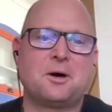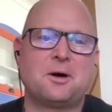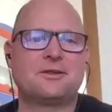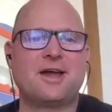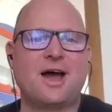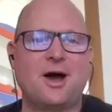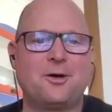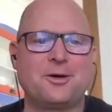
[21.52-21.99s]

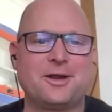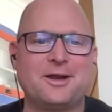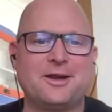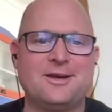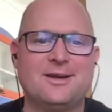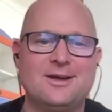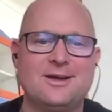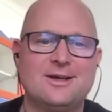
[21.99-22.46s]
town
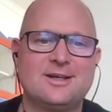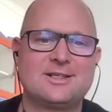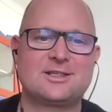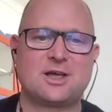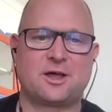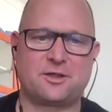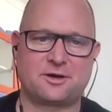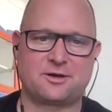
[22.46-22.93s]
in
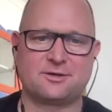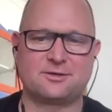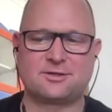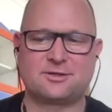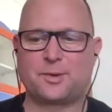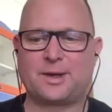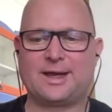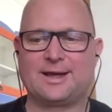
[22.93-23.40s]
southern
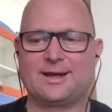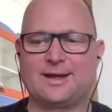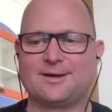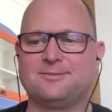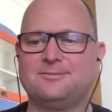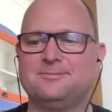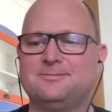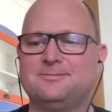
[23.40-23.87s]
Sweden.